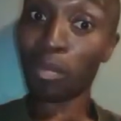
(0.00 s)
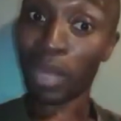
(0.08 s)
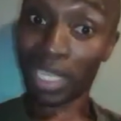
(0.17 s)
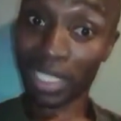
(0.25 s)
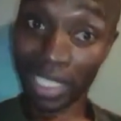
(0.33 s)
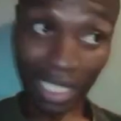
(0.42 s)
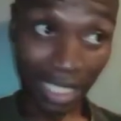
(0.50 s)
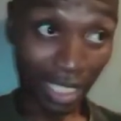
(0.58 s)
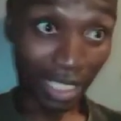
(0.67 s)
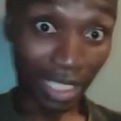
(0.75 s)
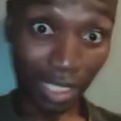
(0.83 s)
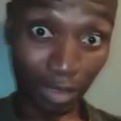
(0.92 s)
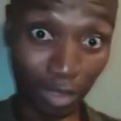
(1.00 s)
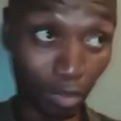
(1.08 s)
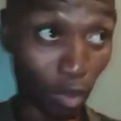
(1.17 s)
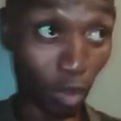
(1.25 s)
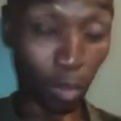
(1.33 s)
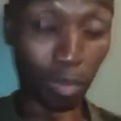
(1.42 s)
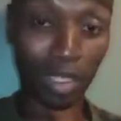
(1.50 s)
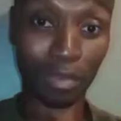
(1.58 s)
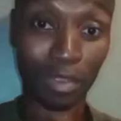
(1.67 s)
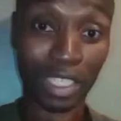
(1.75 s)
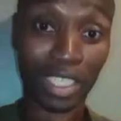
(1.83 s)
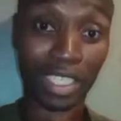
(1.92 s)
but it's my
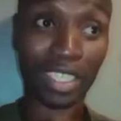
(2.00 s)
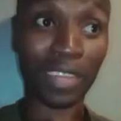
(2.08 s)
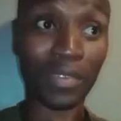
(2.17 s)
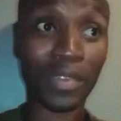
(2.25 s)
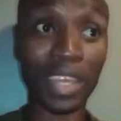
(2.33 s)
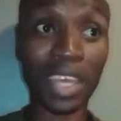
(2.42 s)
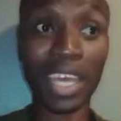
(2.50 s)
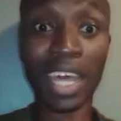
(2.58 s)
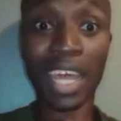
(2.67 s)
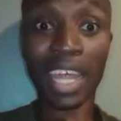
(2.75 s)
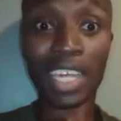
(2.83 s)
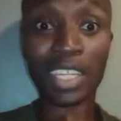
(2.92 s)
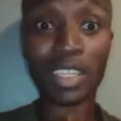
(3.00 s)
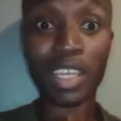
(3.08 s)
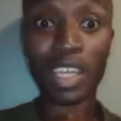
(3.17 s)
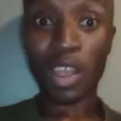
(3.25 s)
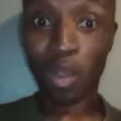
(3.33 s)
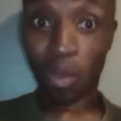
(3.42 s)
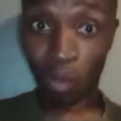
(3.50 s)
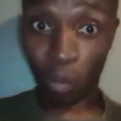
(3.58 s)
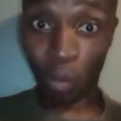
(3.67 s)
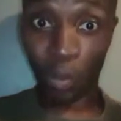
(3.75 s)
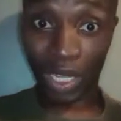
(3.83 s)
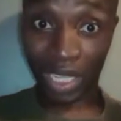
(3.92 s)
observation that
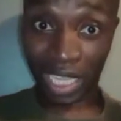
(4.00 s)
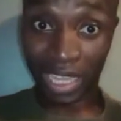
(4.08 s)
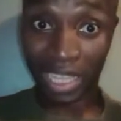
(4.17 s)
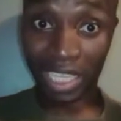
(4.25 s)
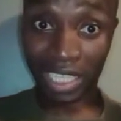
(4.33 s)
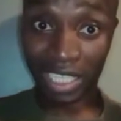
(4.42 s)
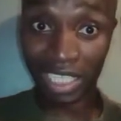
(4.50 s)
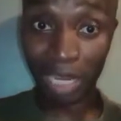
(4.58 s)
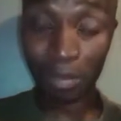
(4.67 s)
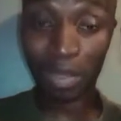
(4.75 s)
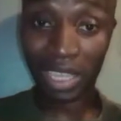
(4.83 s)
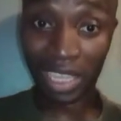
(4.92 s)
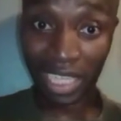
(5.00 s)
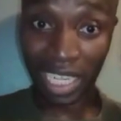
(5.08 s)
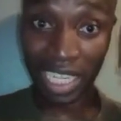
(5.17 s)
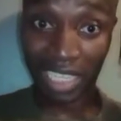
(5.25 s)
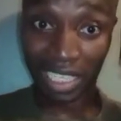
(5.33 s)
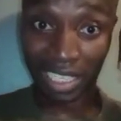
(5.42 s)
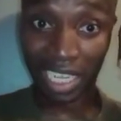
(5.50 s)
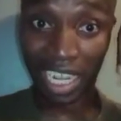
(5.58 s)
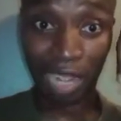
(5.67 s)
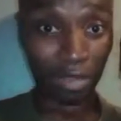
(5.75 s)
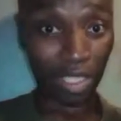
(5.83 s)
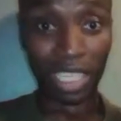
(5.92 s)
when that sharp turn
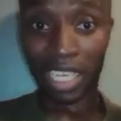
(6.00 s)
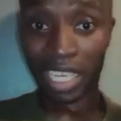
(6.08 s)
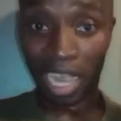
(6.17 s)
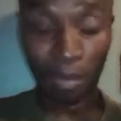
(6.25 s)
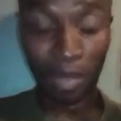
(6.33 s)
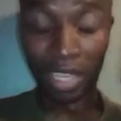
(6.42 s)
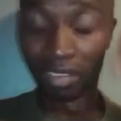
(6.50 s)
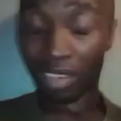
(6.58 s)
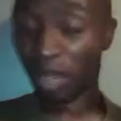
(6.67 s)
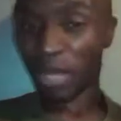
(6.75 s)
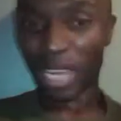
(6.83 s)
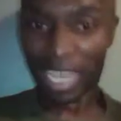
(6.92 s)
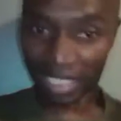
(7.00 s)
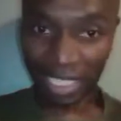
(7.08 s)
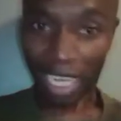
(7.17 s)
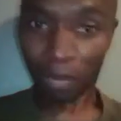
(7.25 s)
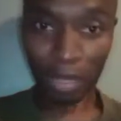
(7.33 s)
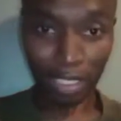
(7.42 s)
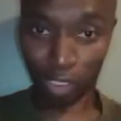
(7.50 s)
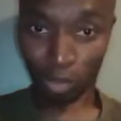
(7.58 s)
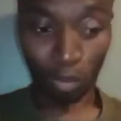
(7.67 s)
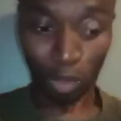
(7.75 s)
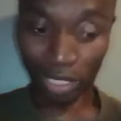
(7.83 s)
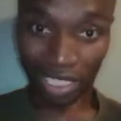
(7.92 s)
happens, as it happens
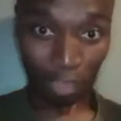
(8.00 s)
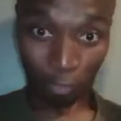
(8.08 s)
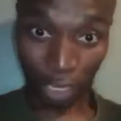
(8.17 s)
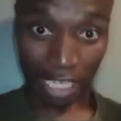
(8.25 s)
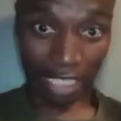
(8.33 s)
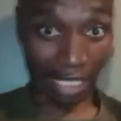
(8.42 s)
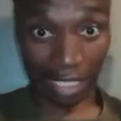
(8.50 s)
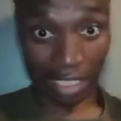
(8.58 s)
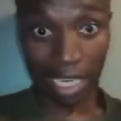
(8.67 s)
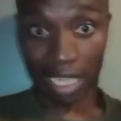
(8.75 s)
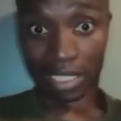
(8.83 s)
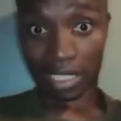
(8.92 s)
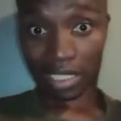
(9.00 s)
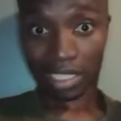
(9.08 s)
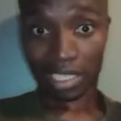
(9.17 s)
in most financial charts,